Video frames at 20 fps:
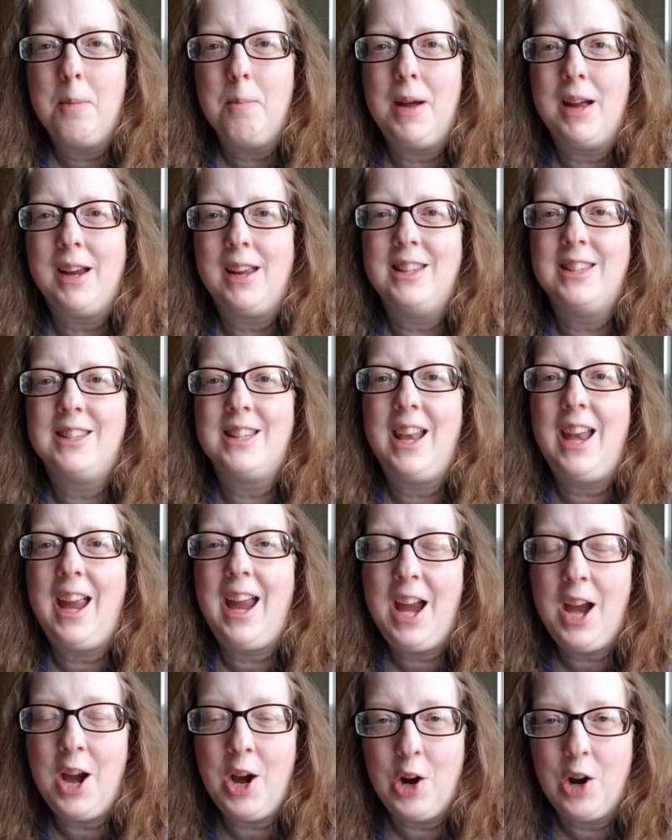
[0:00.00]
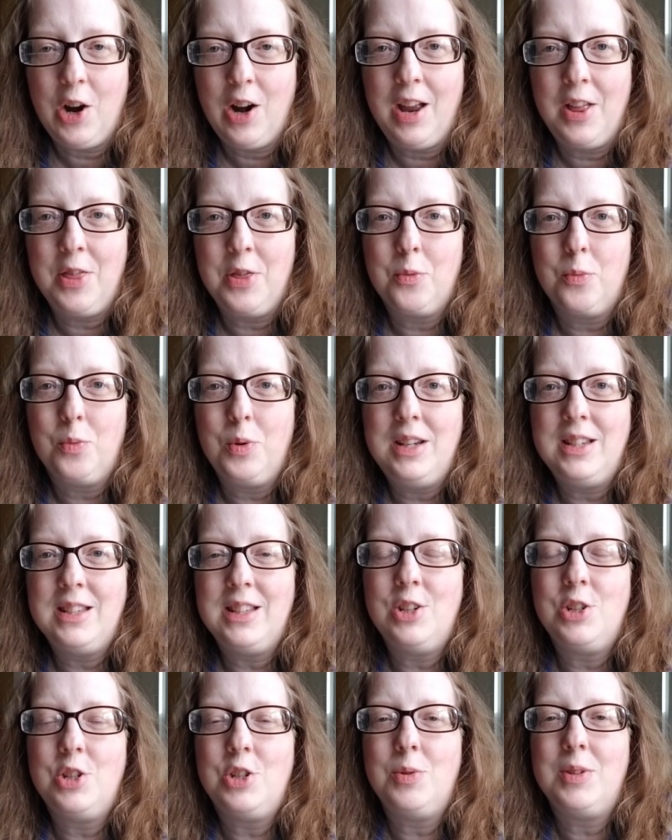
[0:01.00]
Megan said, "Air." And the
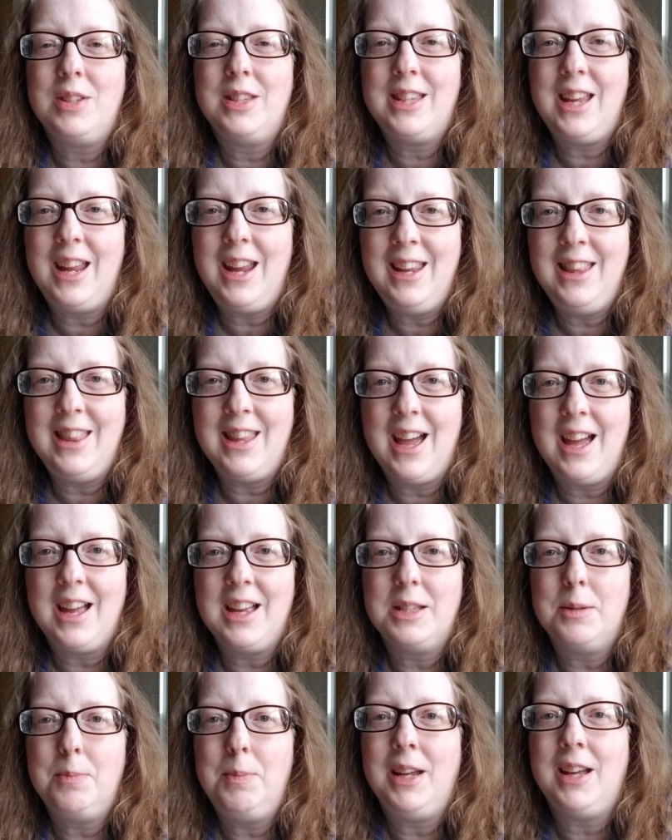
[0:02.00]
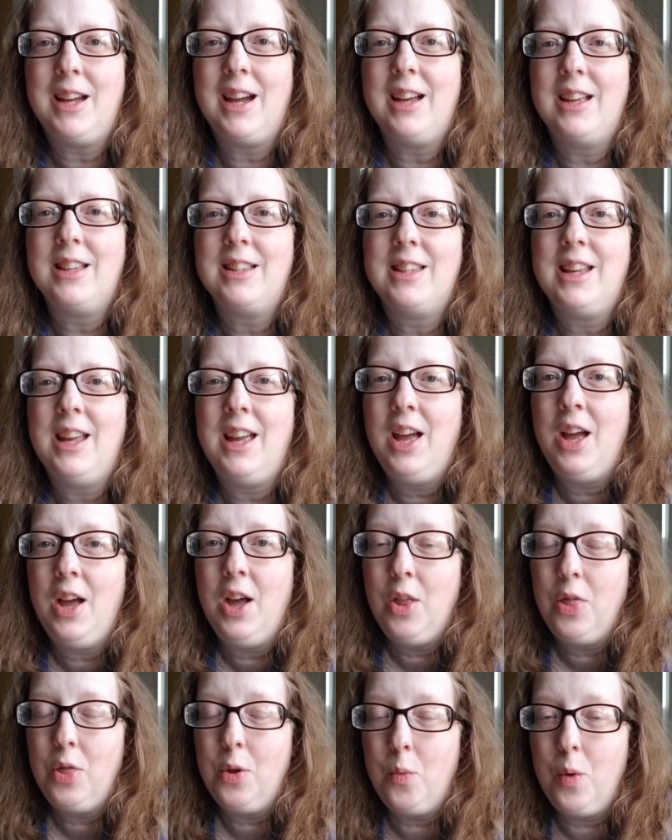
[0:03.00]
reason she was saying that is because
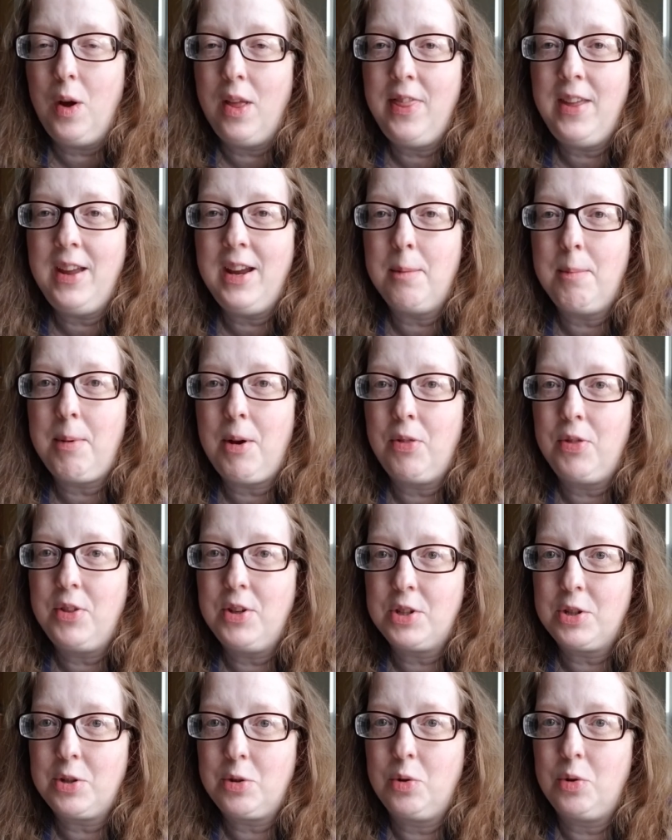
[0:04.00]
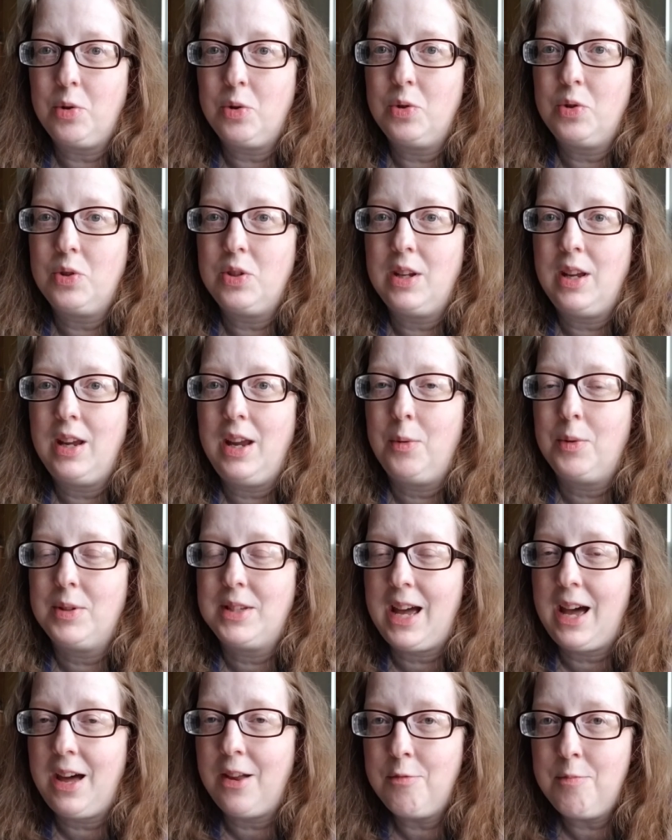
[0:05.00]
the one thing about this cruise, it
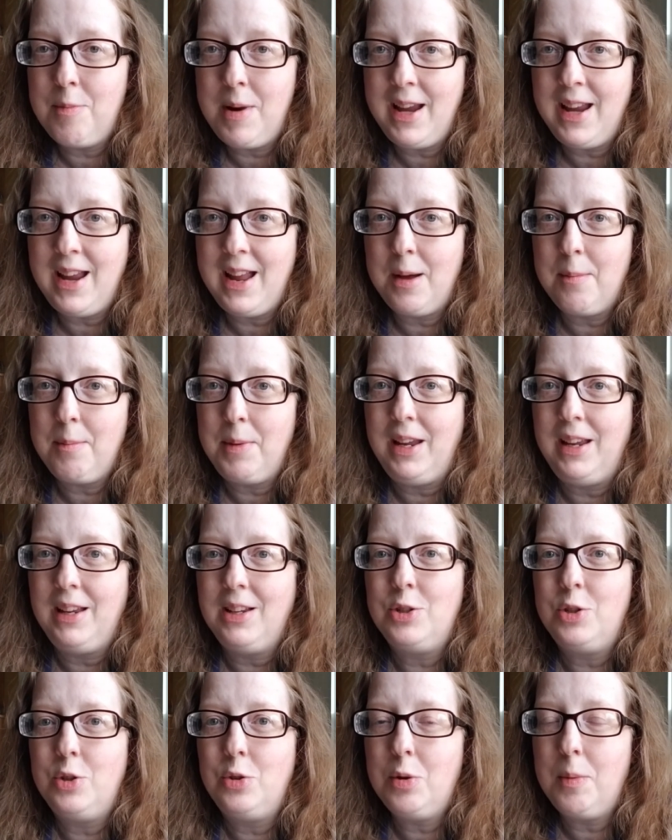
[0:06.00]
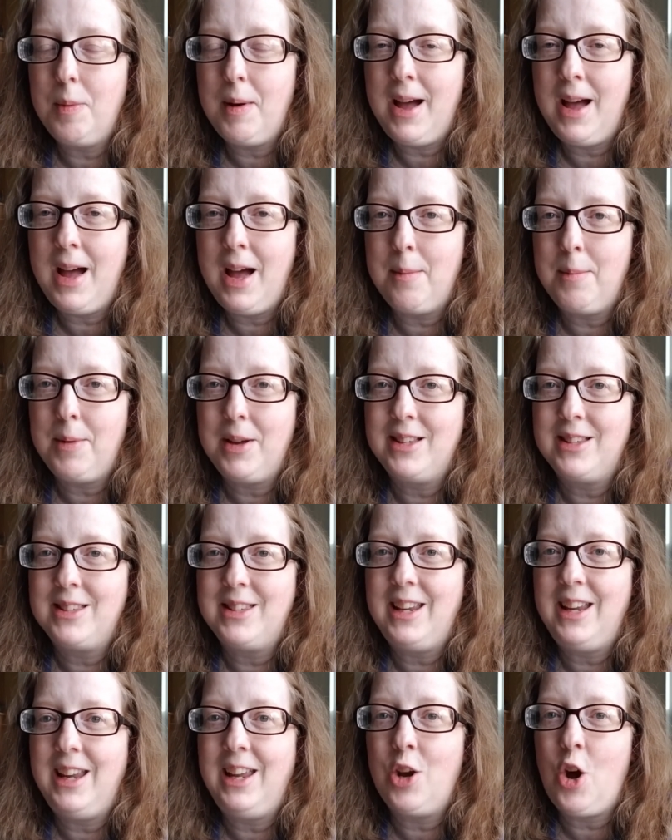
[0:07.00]
was out of Miami to the
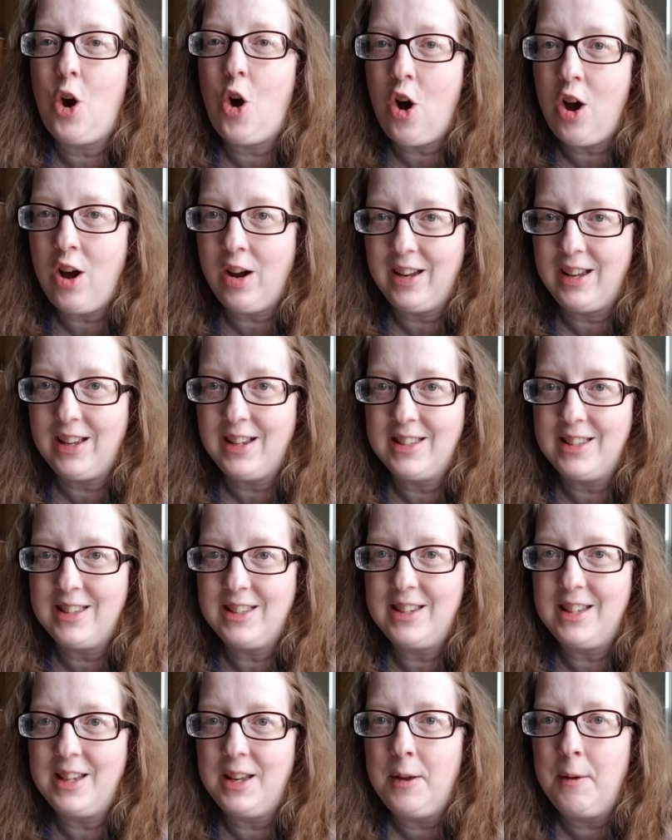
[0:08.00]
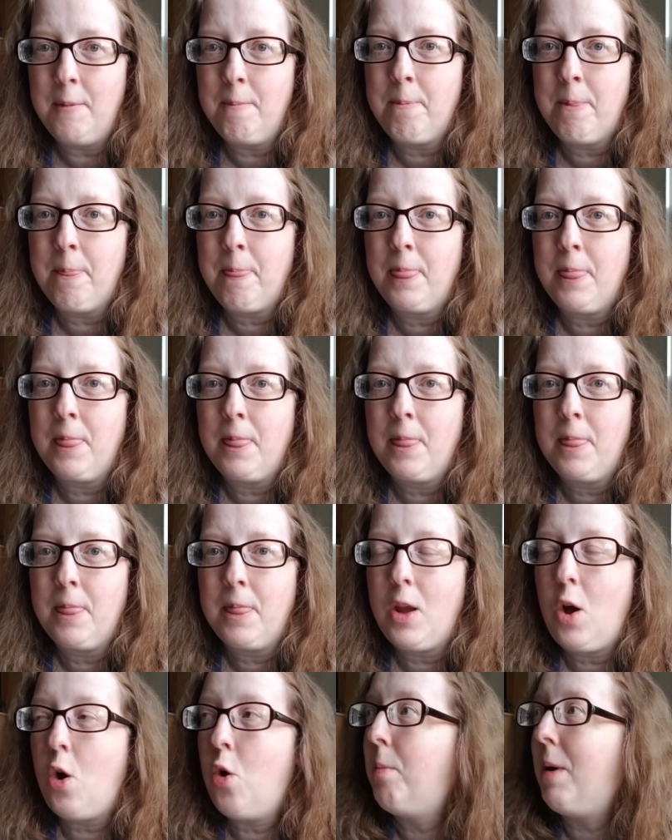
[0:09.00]
Bahamas in August.
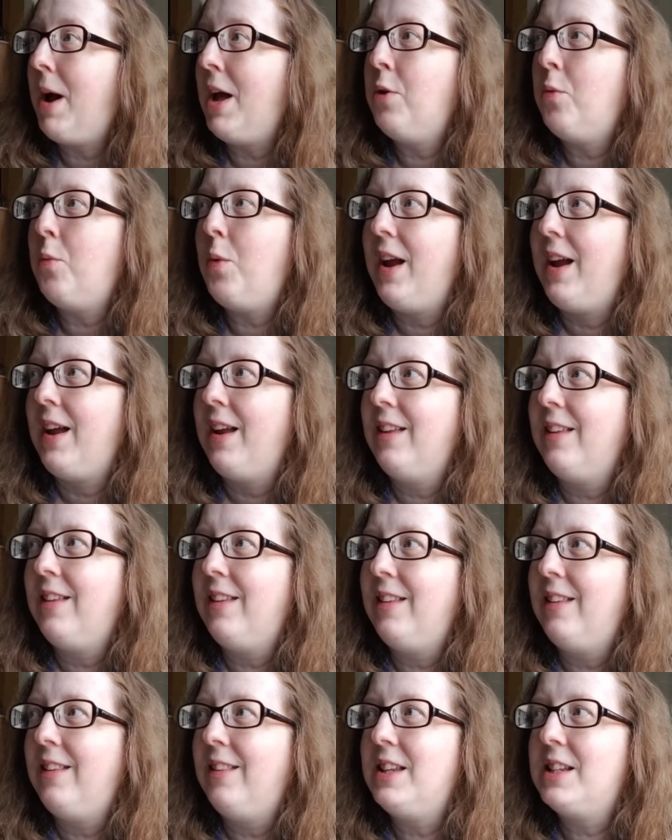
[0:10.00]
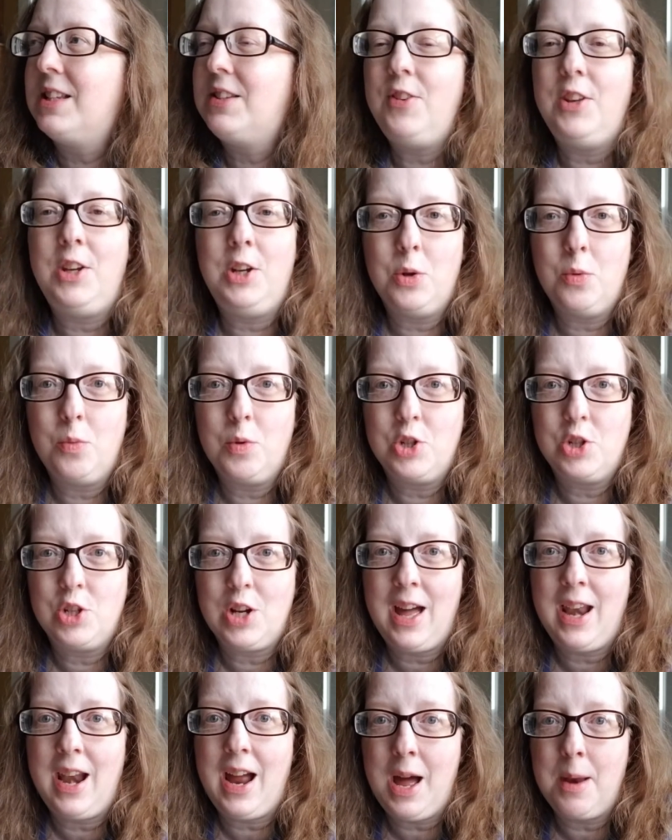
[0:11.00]
Oh, by the way, this video was
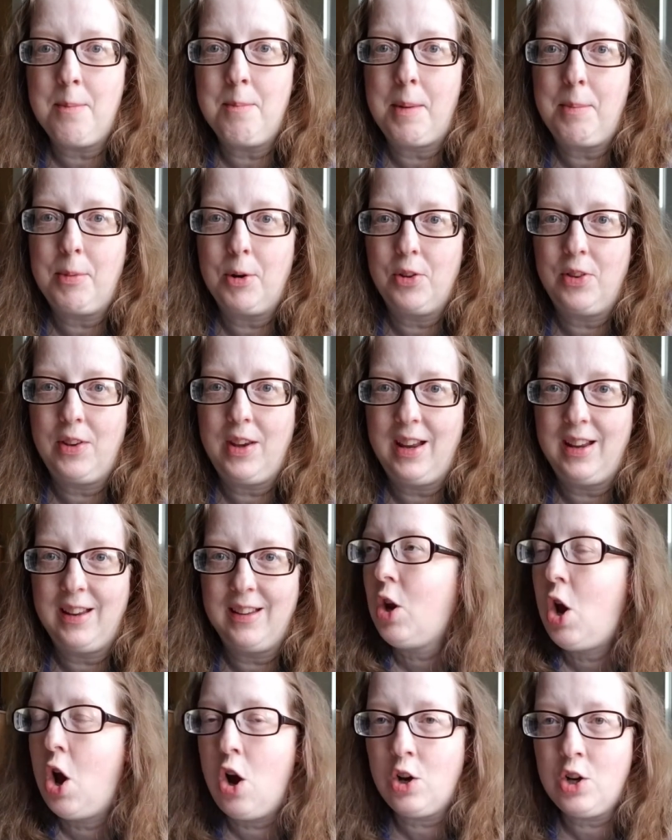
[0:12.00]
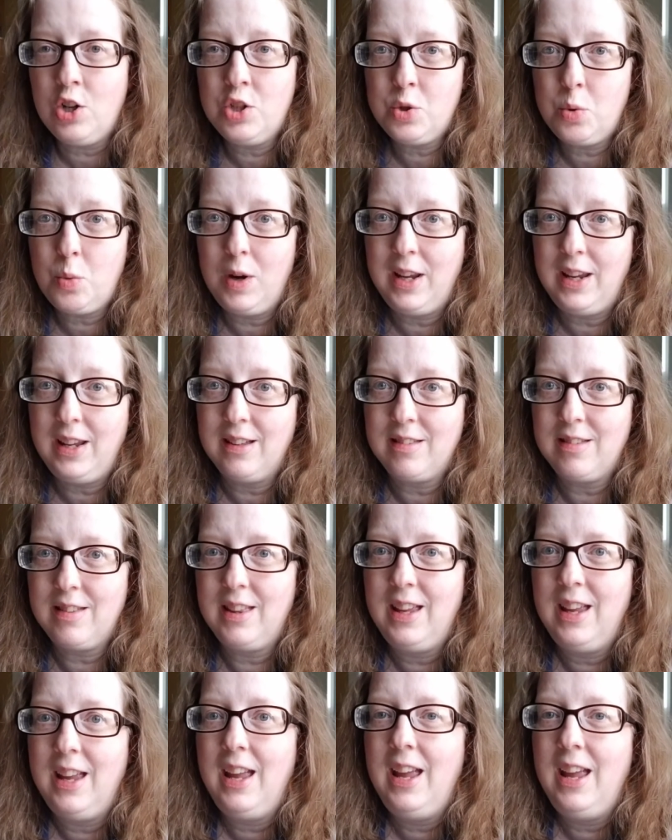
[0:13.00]
shot on my birthday, August 20th.